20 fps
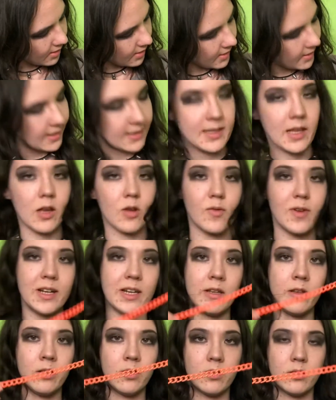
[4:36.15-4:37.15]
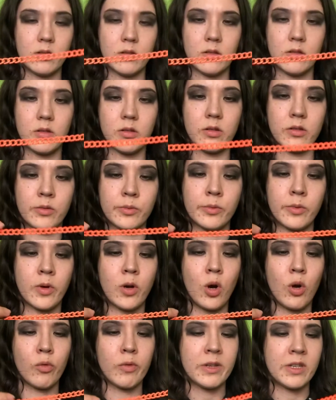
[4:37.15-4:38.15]
It's like a really
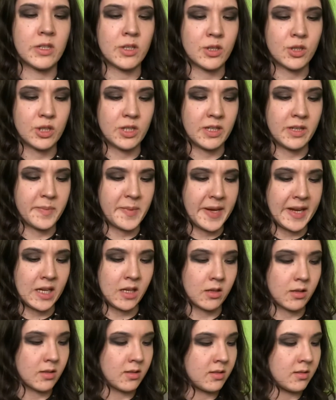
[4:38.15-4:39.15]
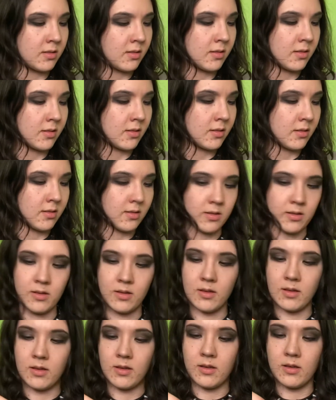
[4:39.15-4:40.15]
orangey pink
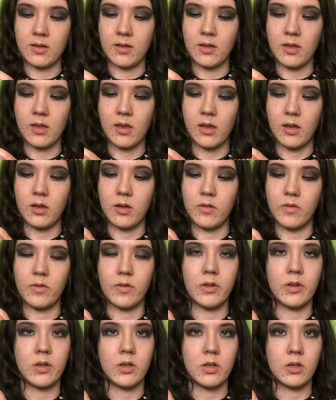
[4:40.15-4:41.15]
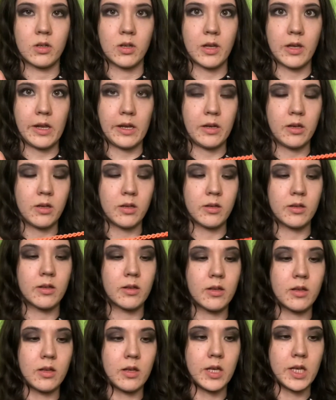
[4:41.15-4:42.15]
kind of colour.
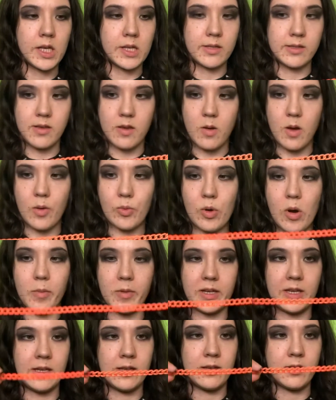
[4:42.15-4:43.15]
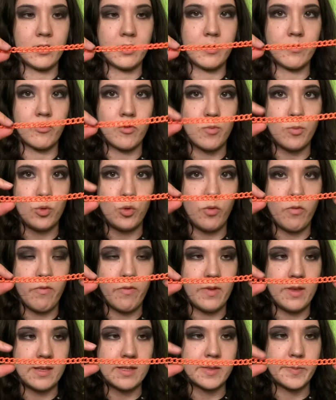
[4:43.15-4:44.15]
So I'll probably remove
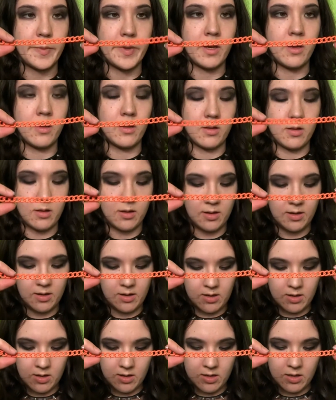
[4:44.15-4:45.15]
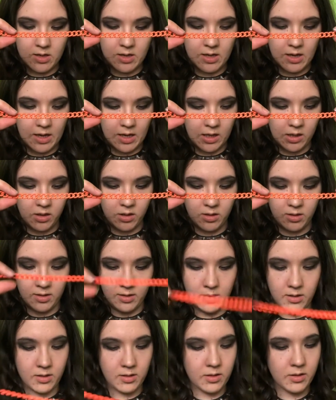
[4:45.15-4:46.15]
this bit and
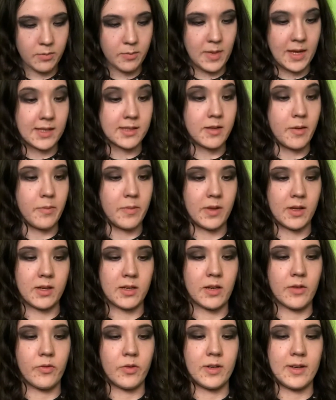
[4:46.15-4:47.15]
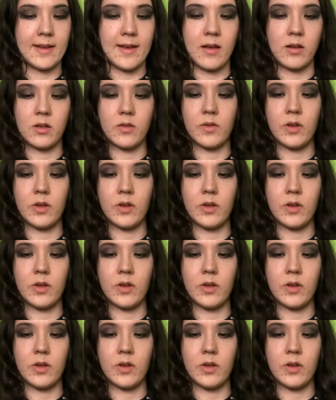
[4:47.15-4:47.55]
make something different out of it.